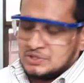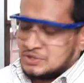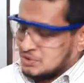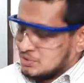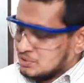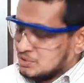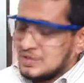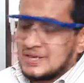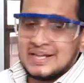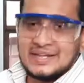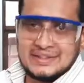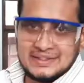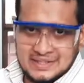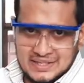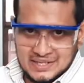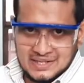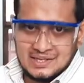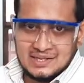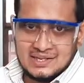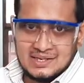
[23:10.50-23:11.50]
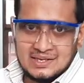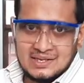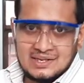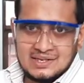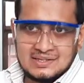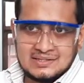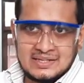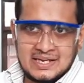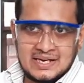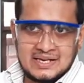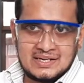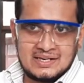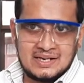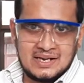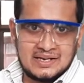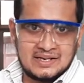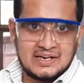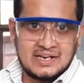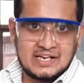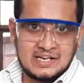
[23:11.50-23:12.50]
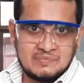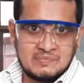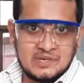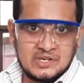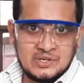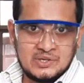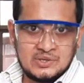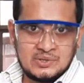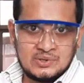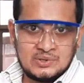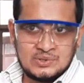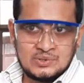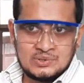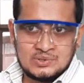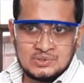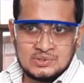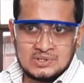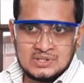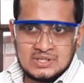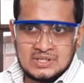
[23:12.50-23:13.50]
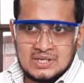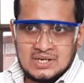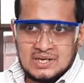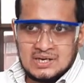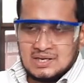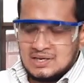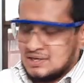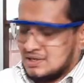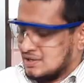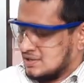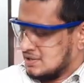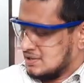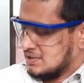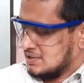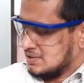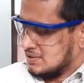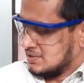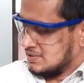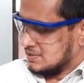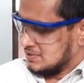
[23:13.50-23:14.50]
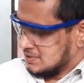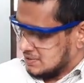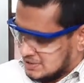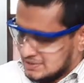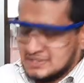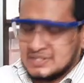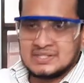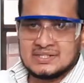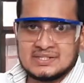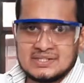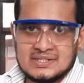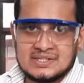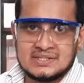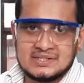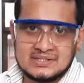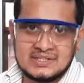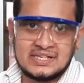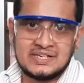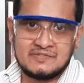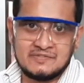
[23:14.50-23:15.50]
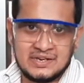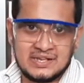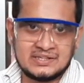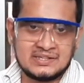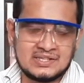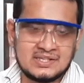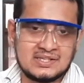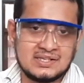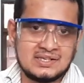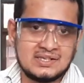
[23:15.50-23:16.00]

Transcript: too lengthy, that I recommend you to adjust the sleeve length,